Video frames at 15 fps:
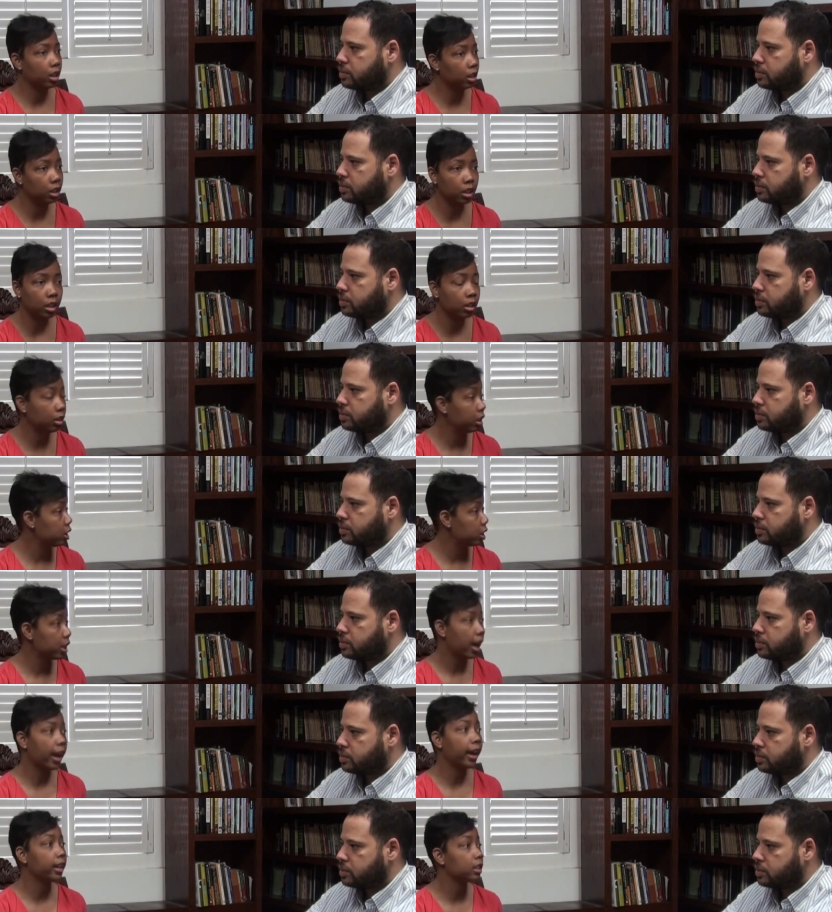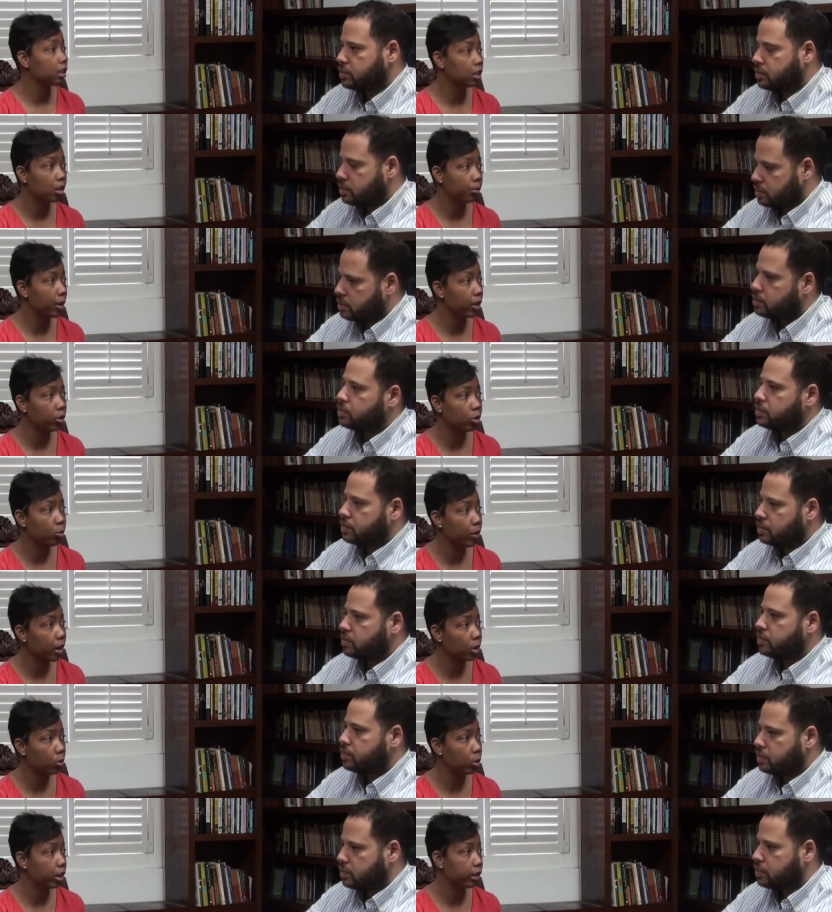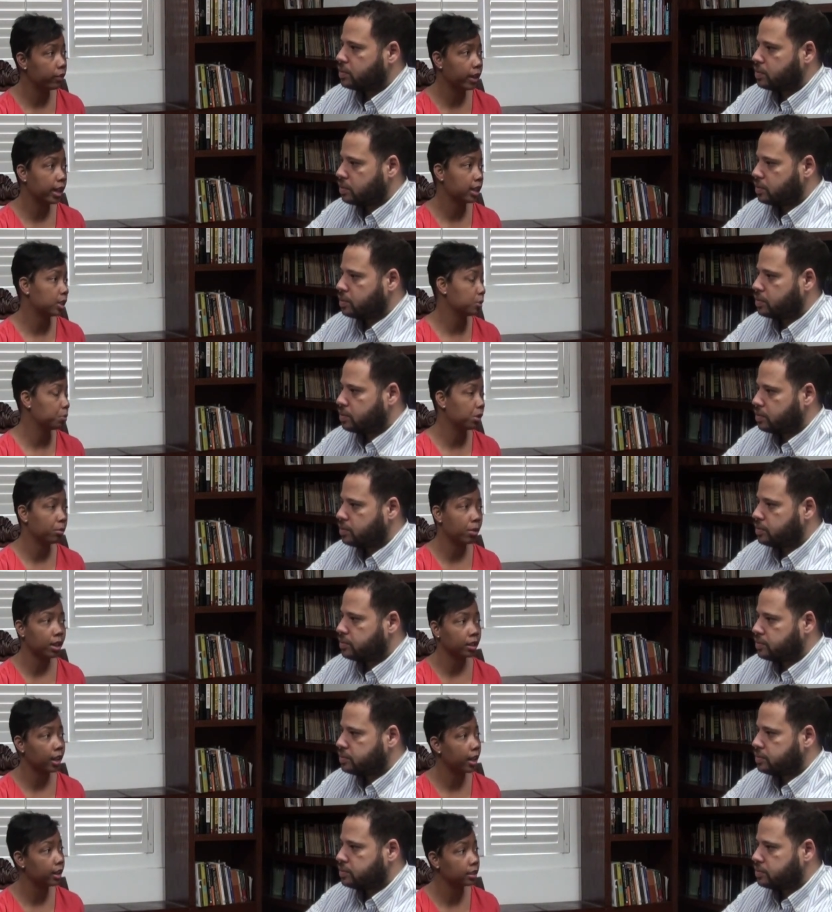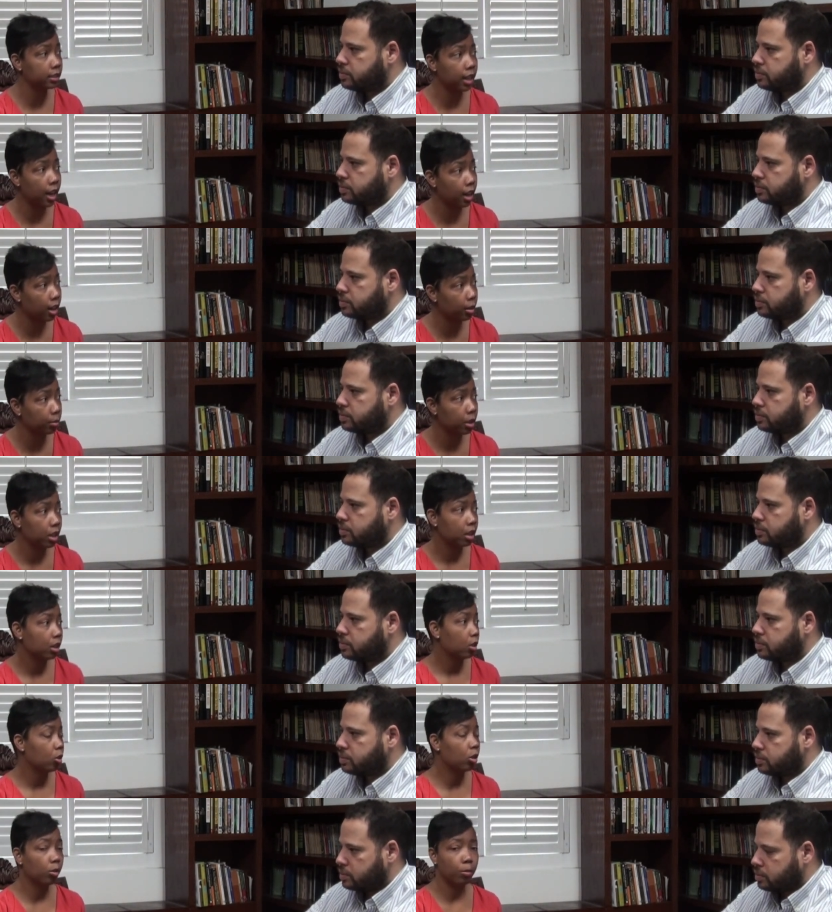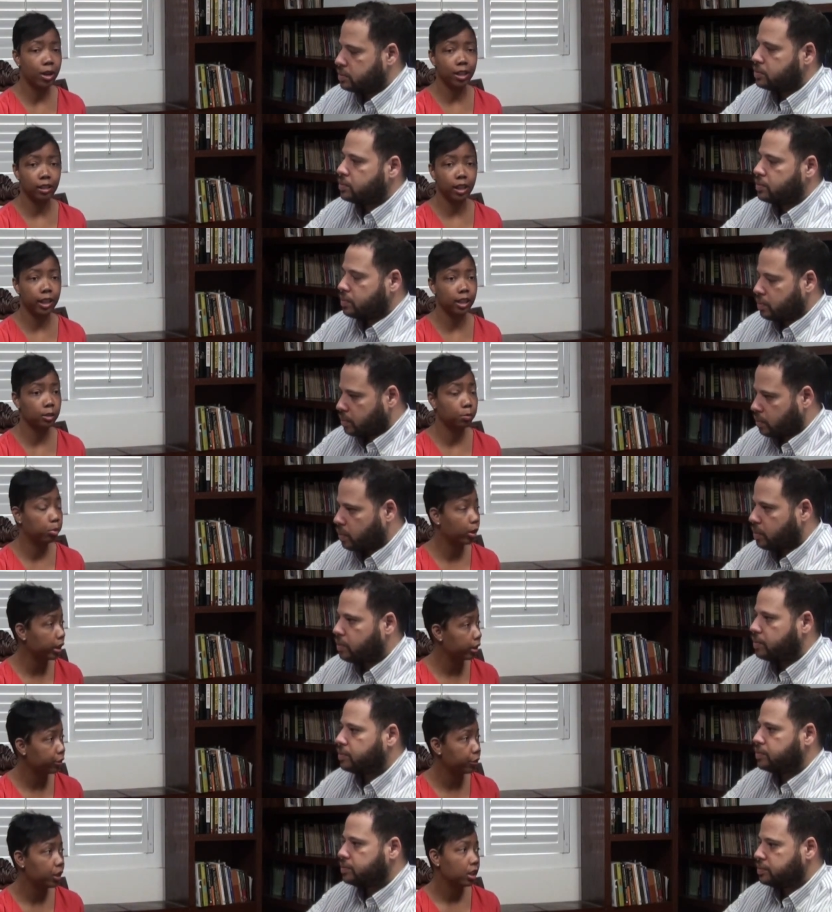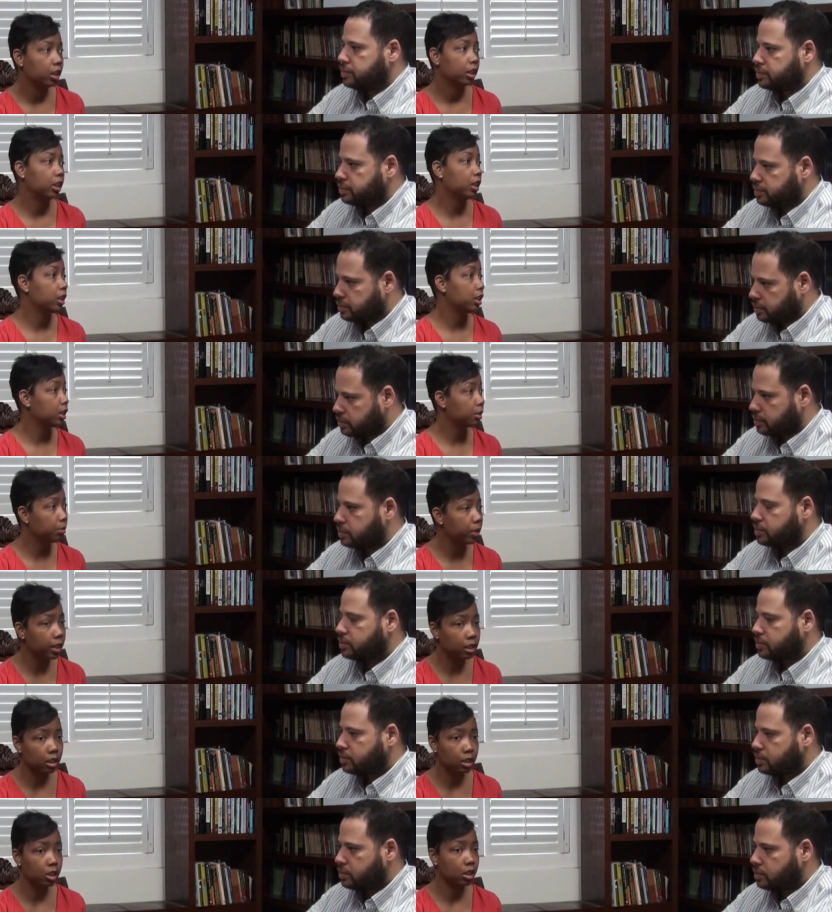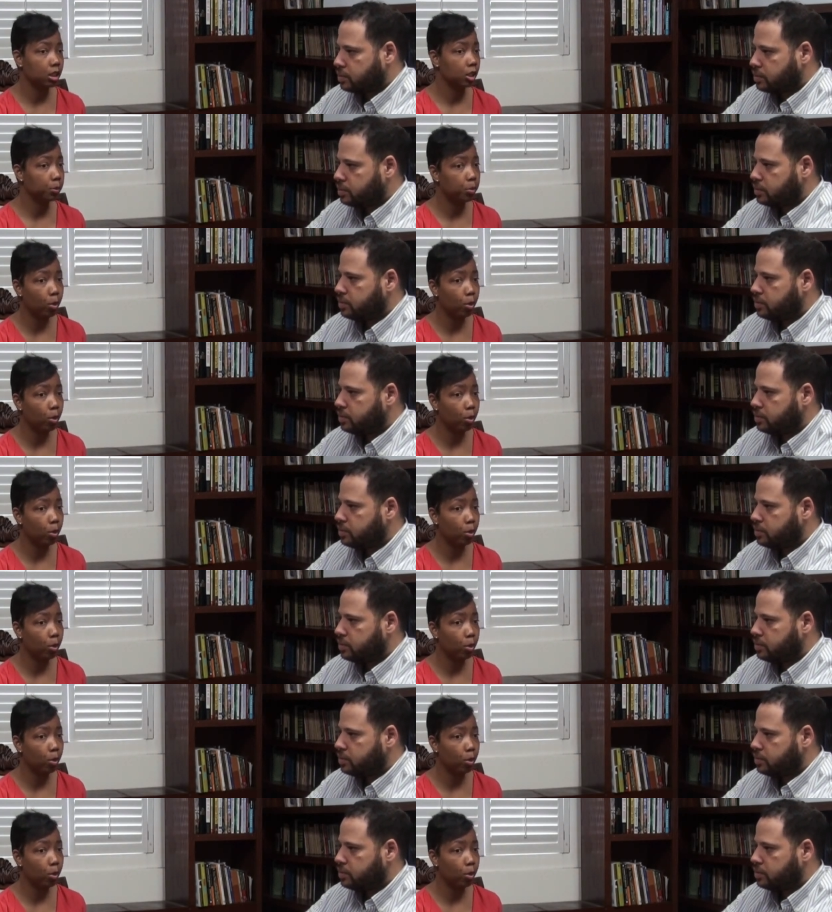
Speaker 1: it, it just had to come out no matter what. If I had to spend my last dime or my last breath getting this message and this